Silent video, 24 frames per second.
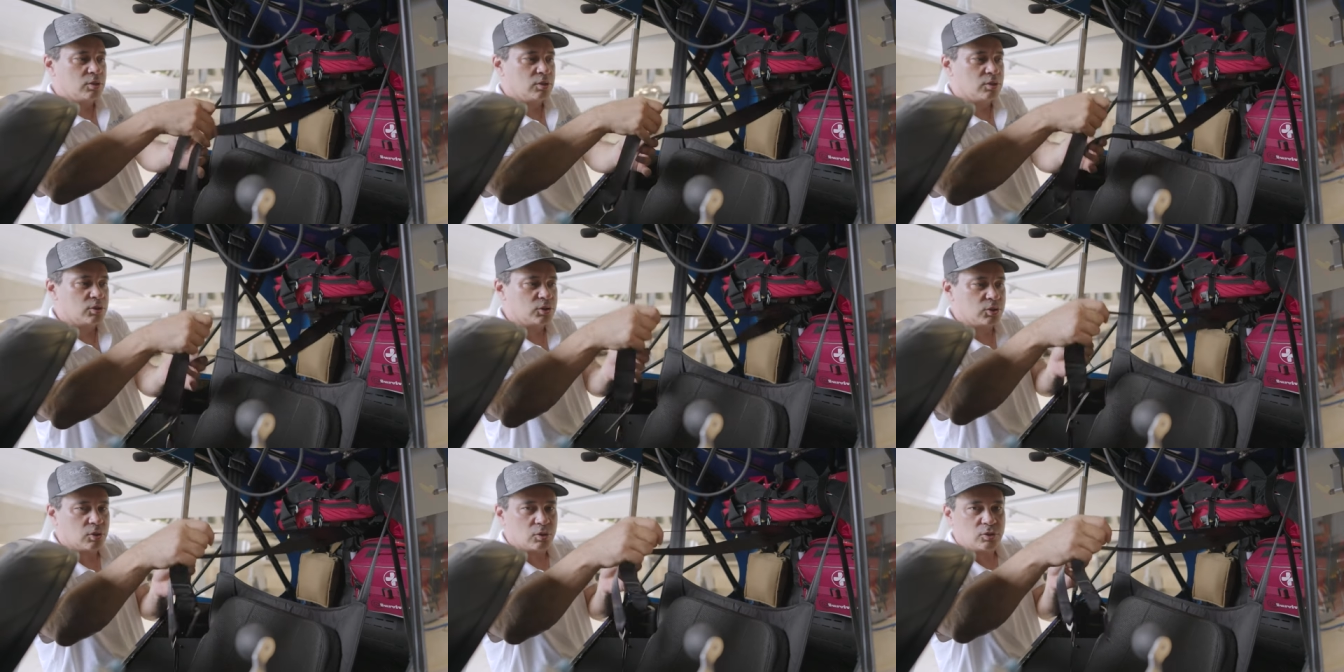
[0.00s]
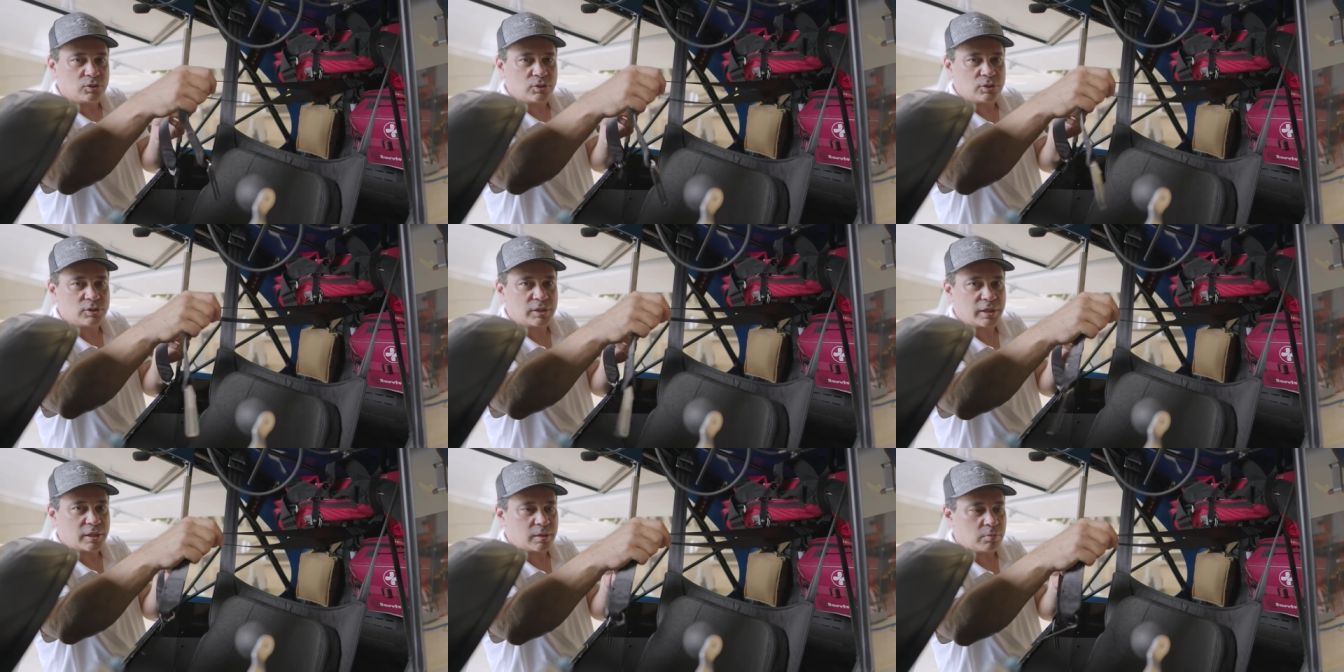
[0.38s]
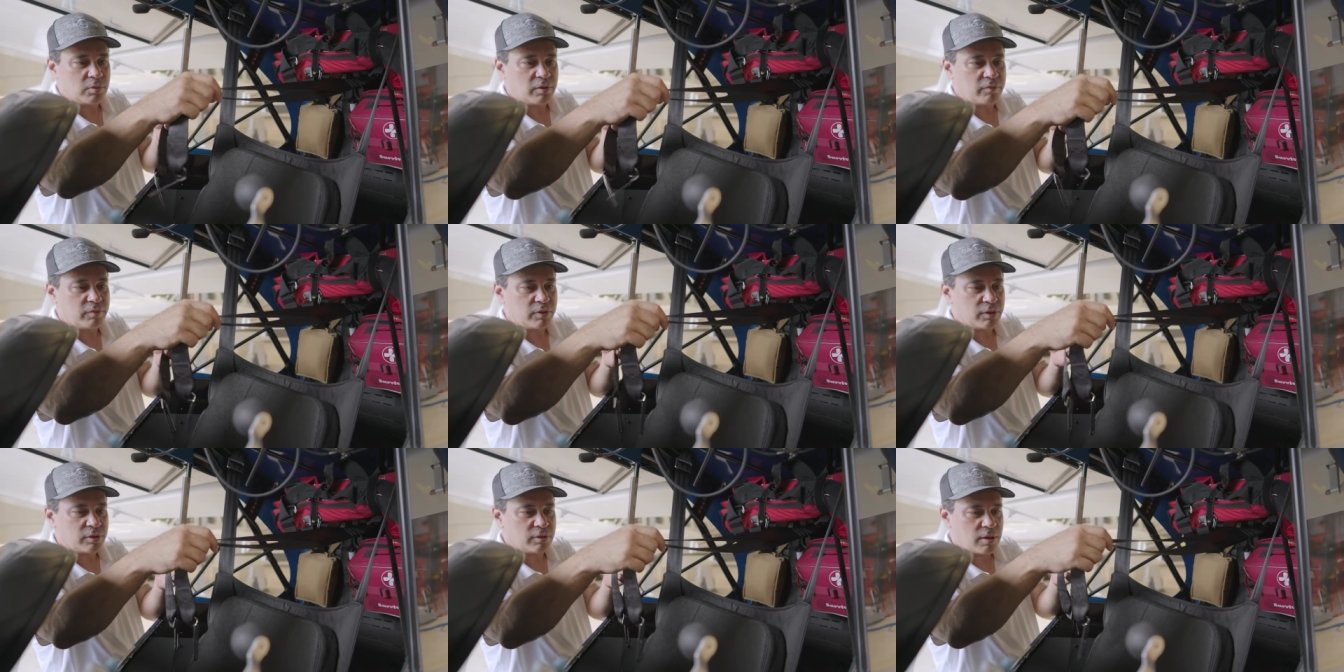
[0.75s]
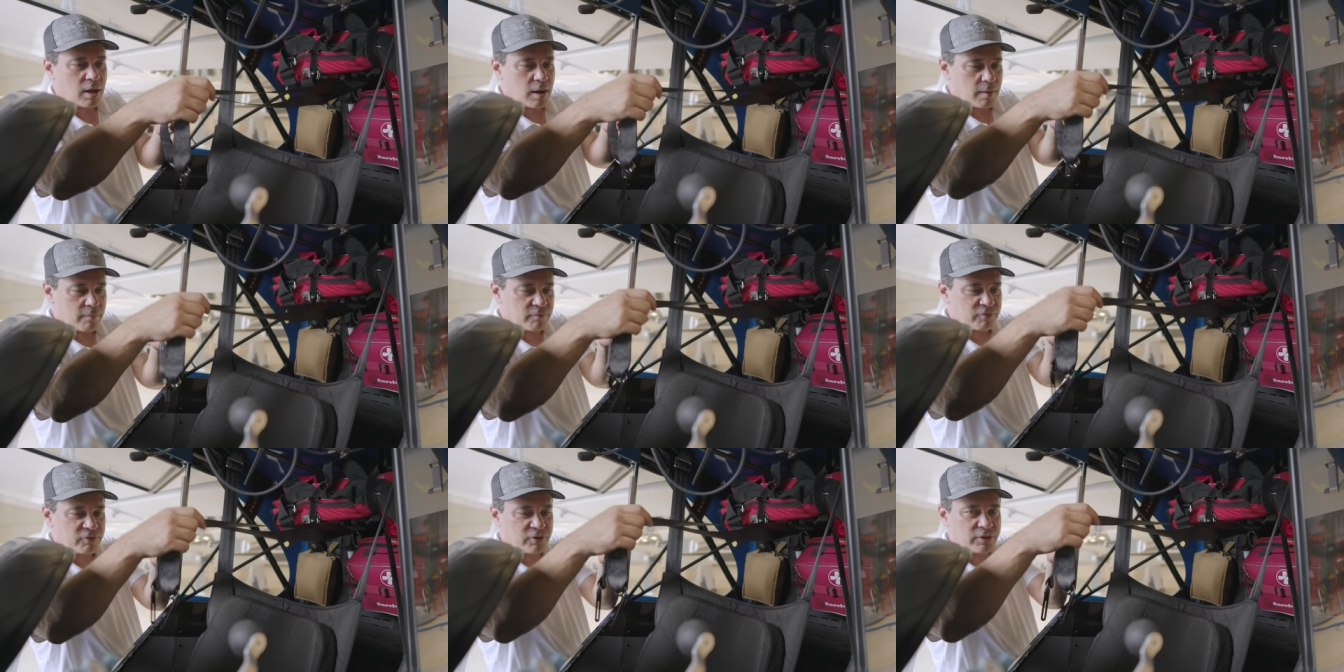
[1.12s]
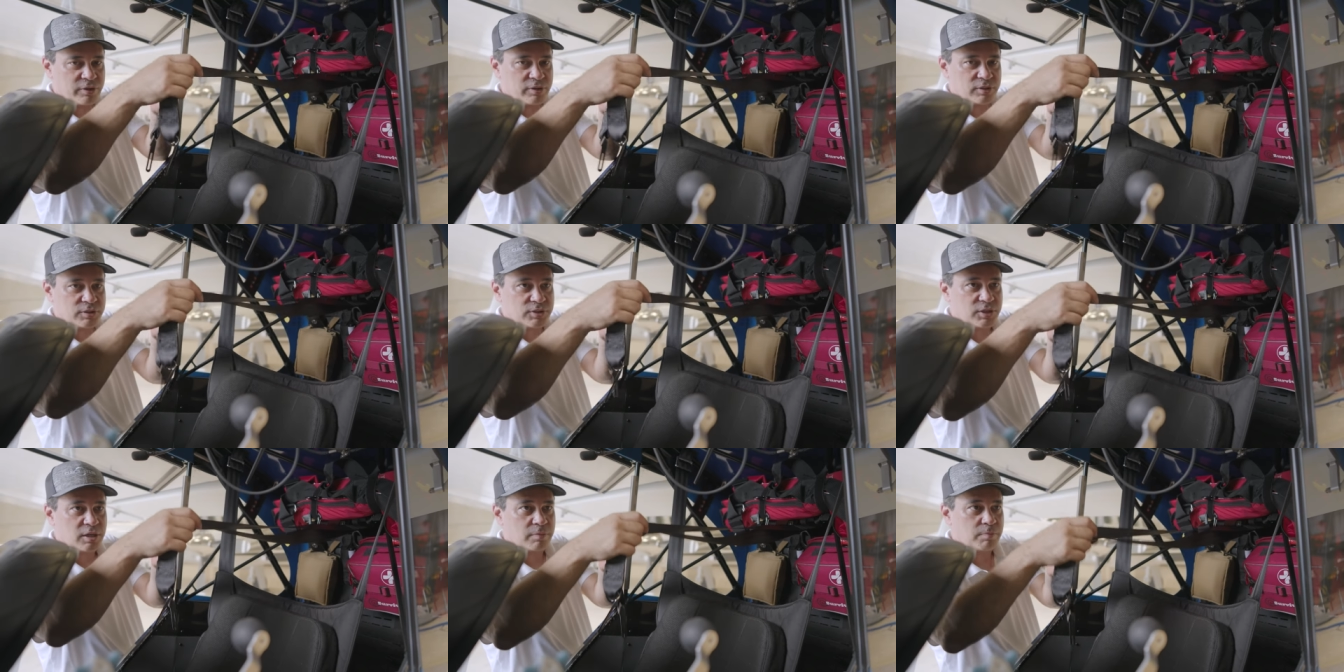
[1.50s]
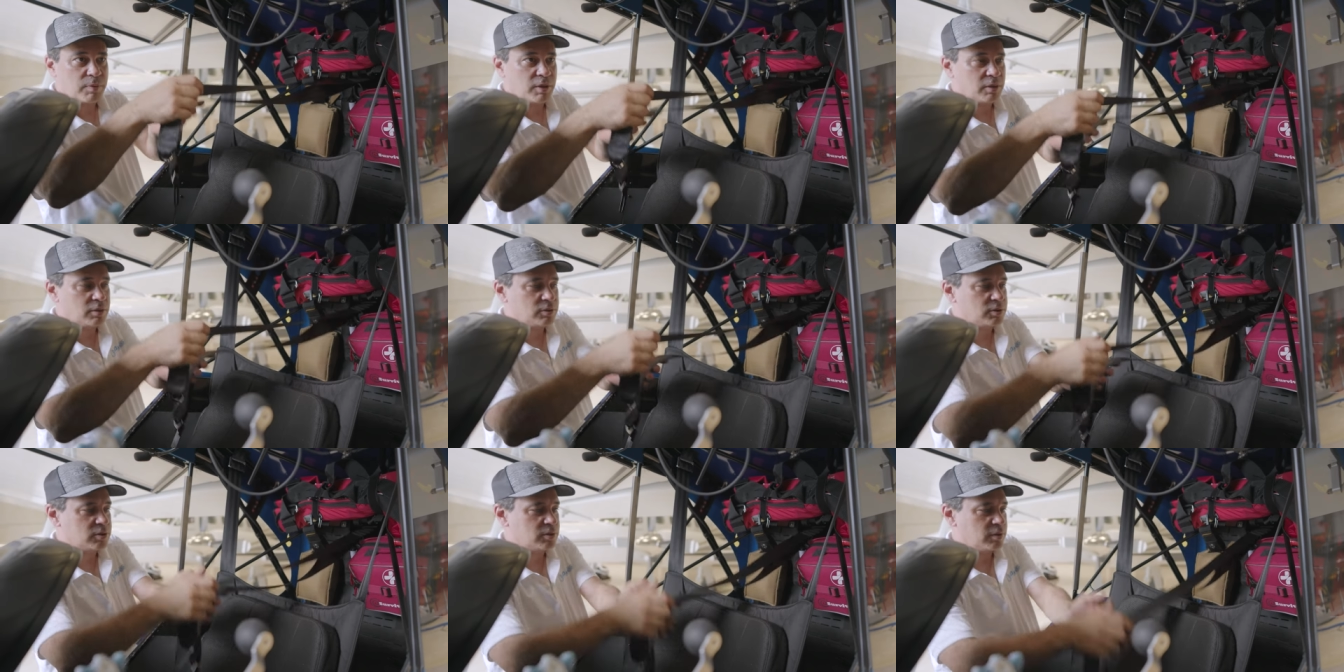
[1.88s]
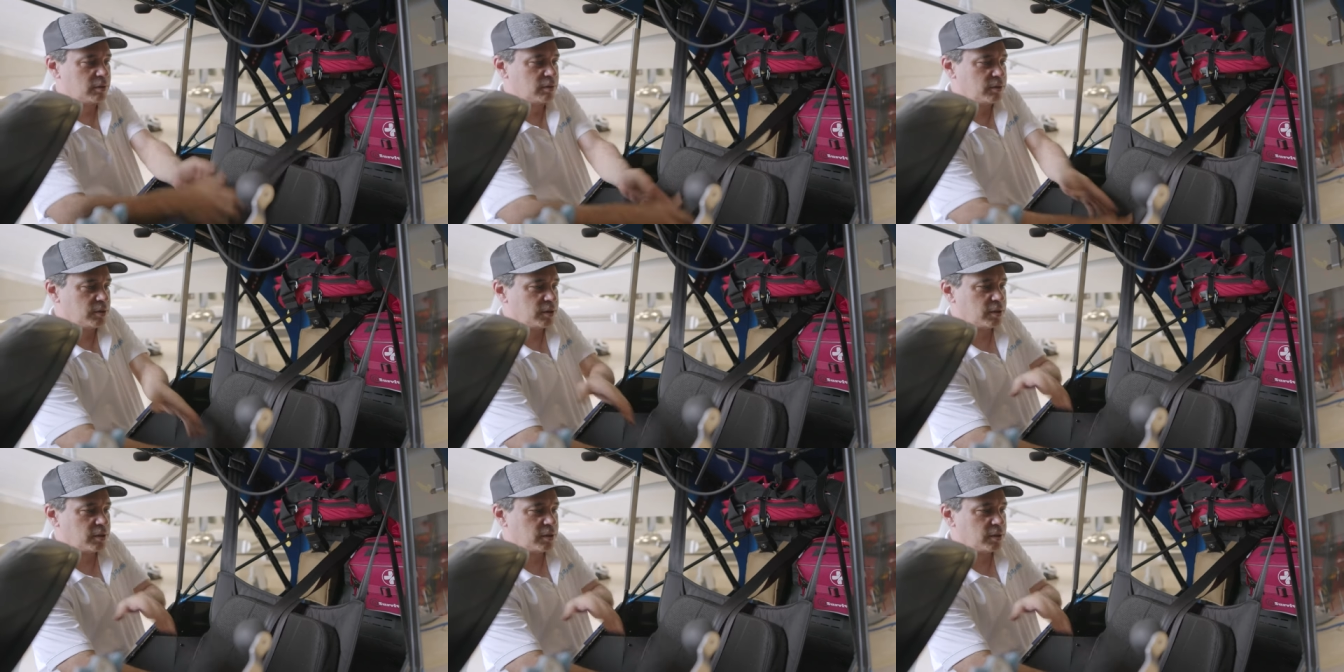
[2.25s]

shoulders, they come over the top for your seat belts and